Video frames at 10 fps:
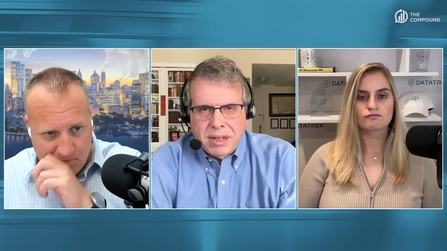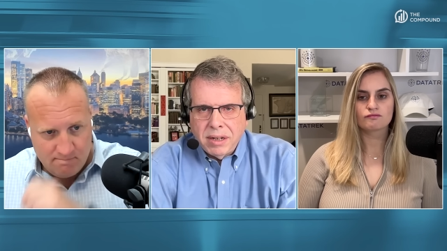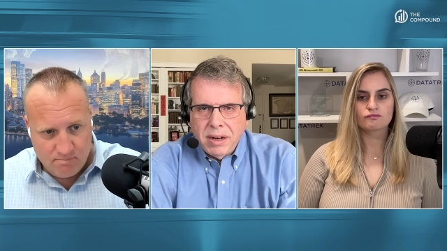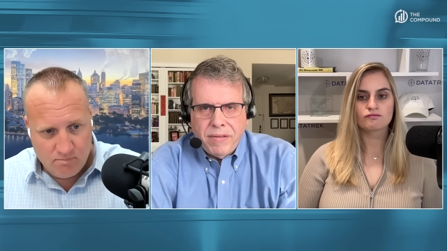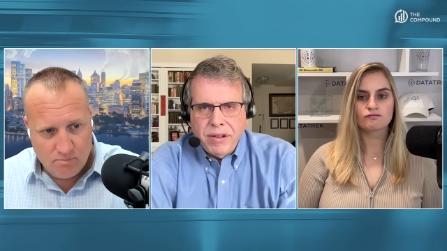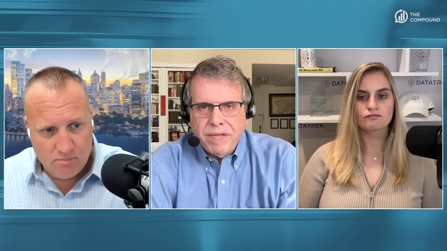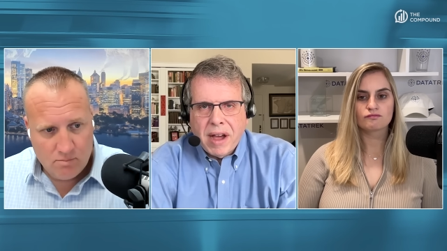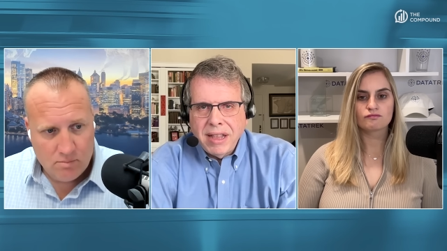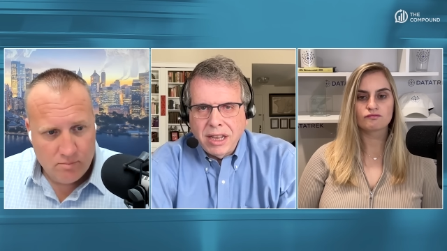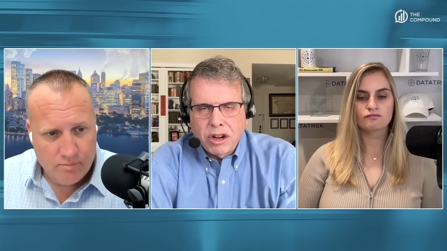Speaker 1: it. And if you
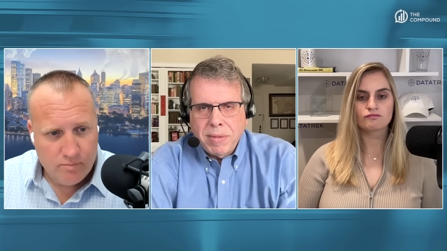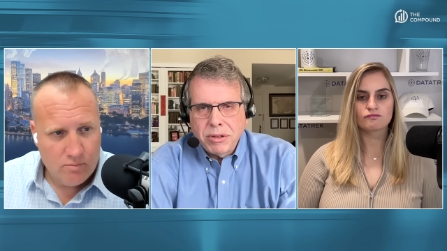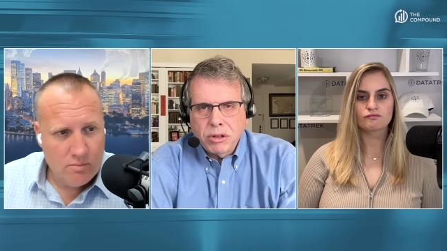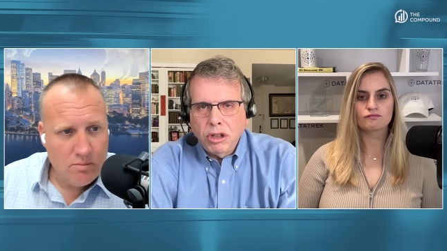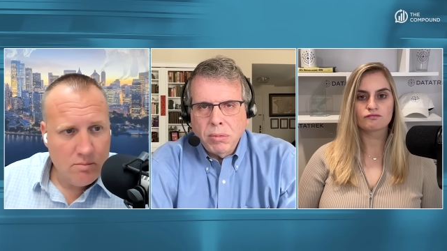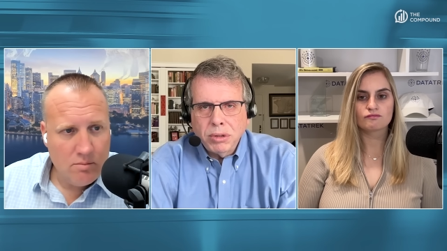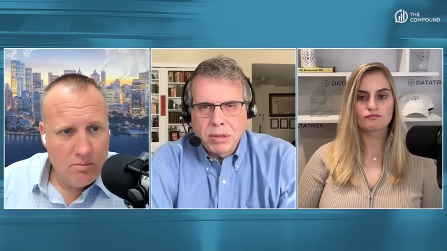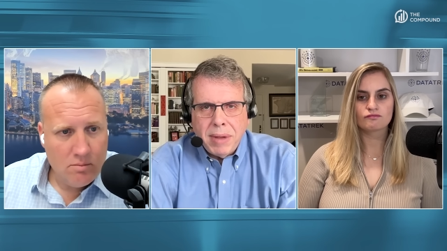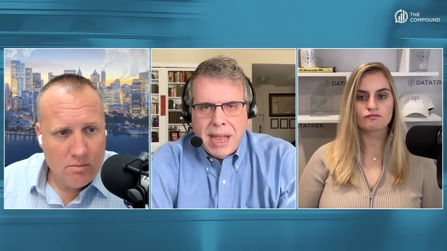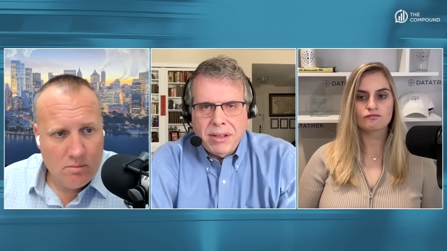find incremental global
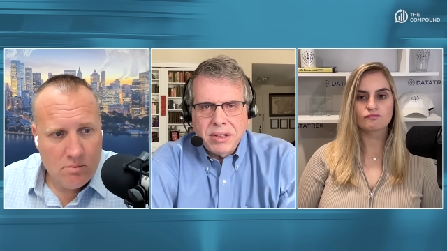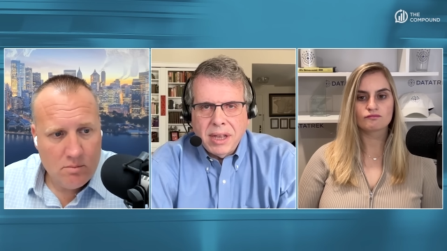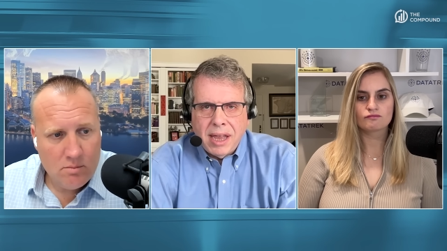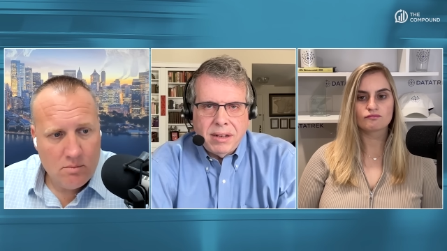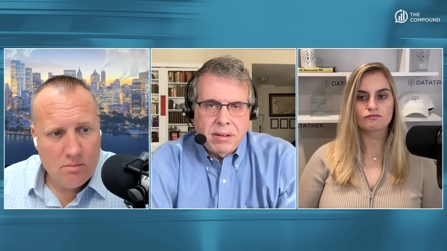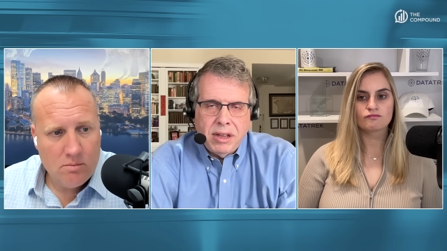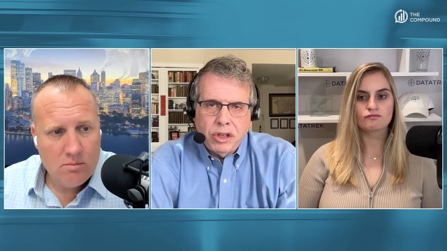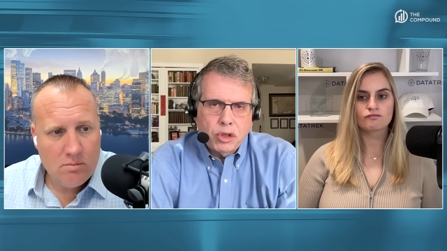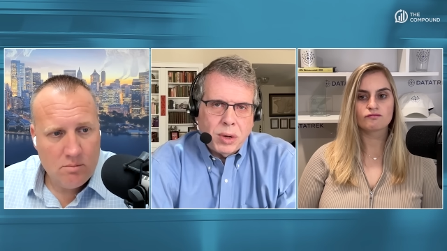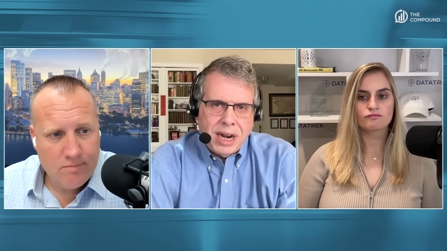demand, and
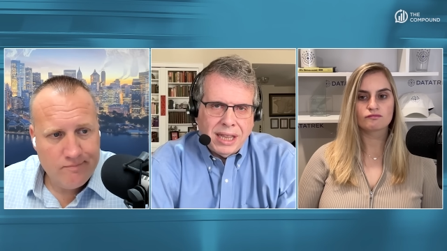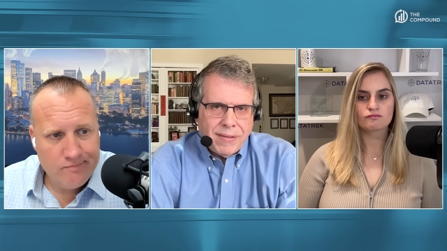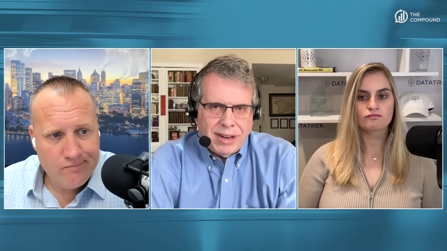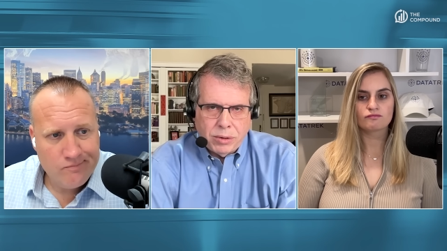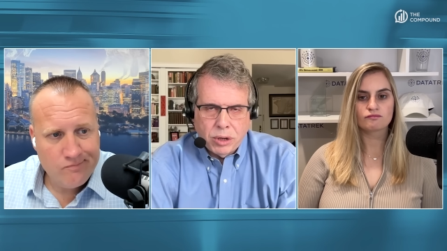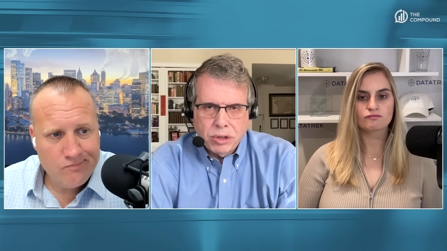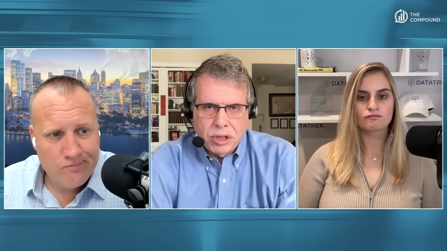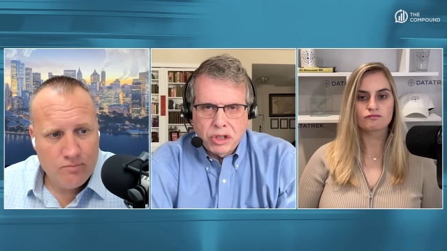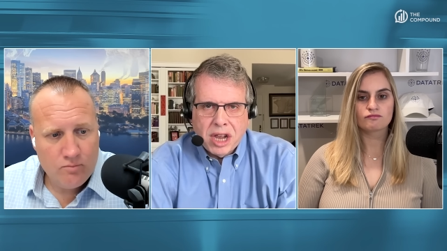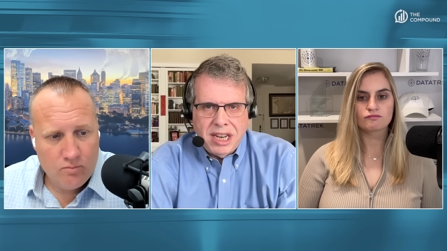in 2011, it was
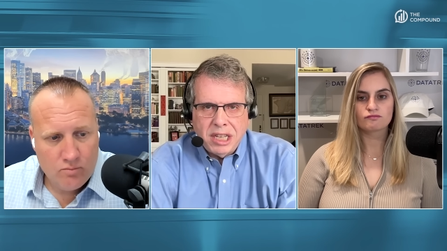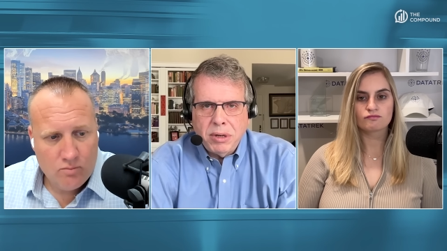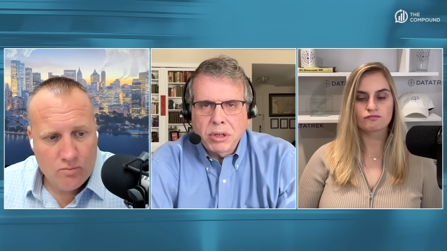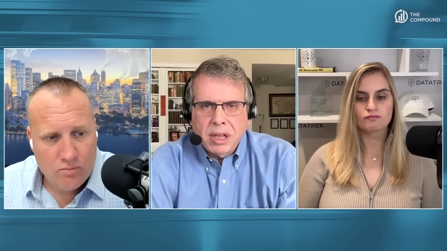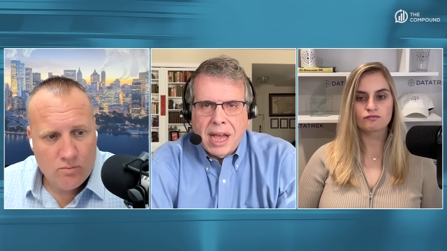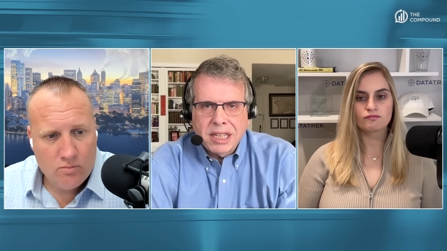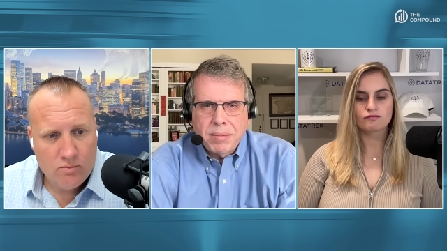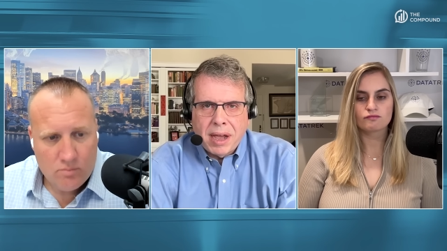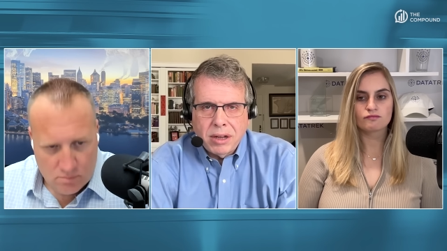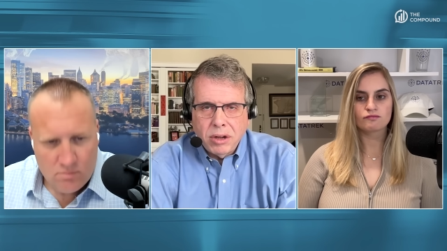also the Chinese middle
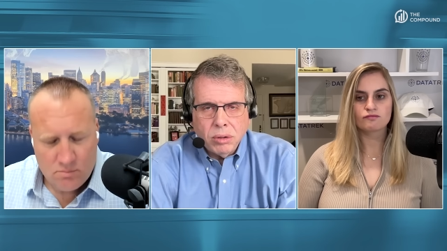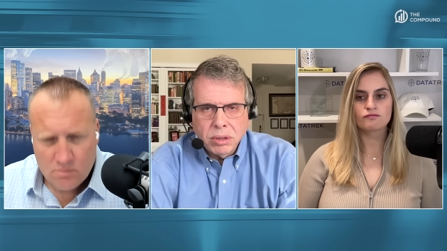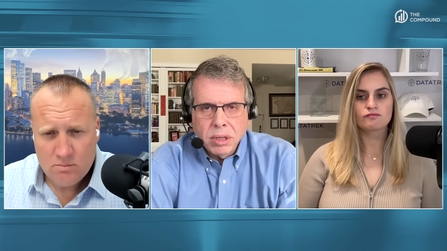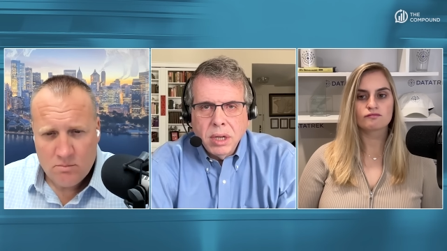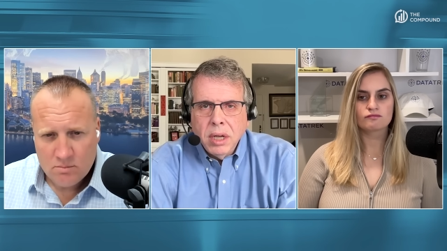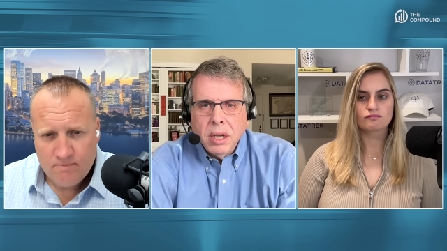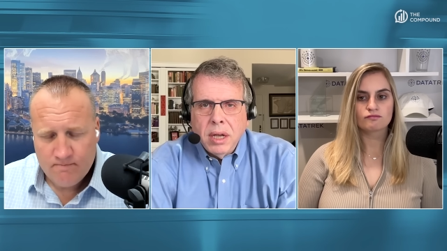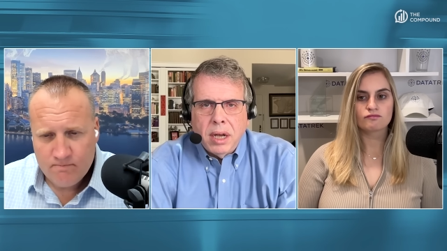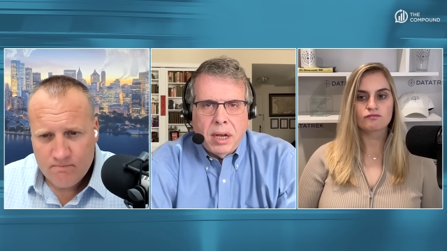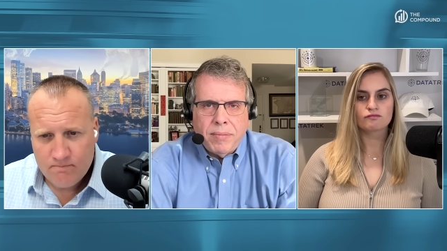class buying gold
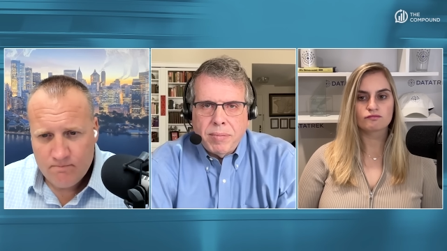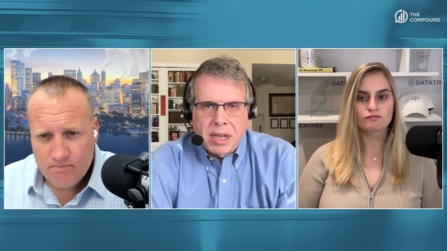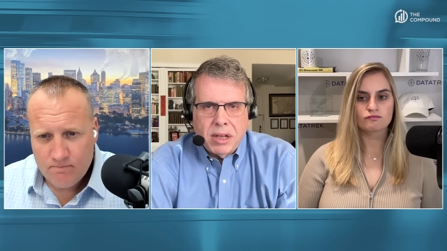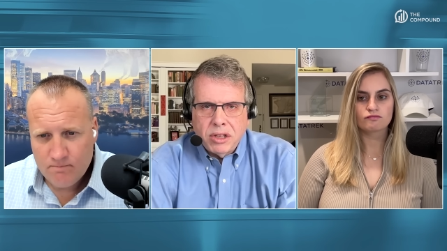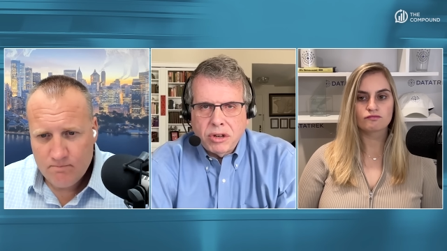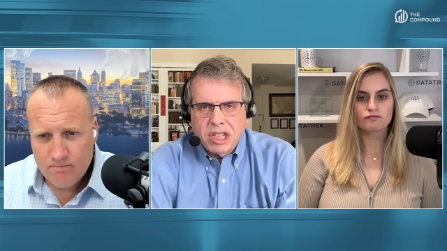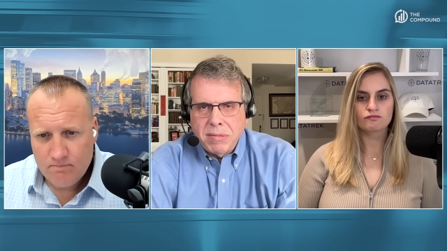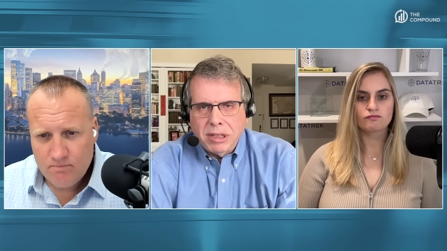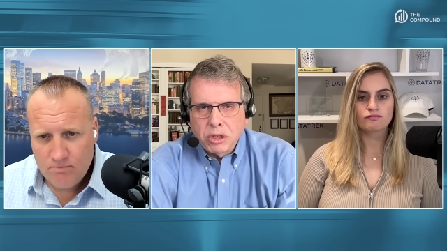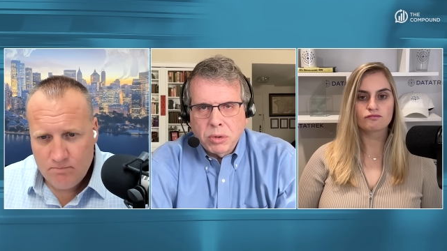um, because their
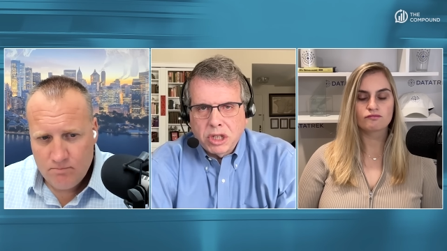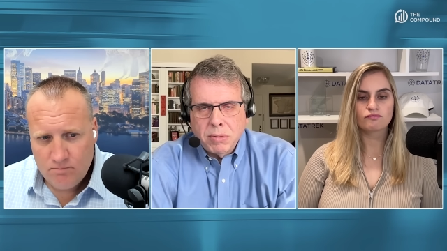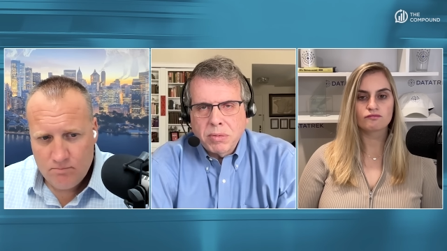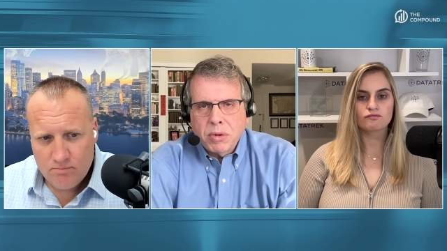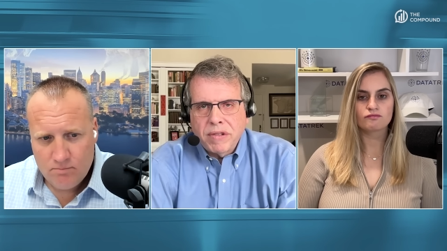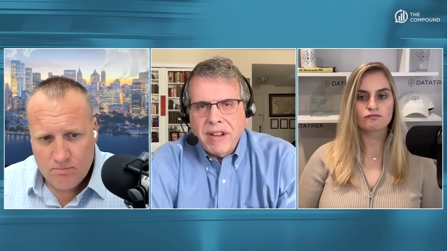stimulus was so much more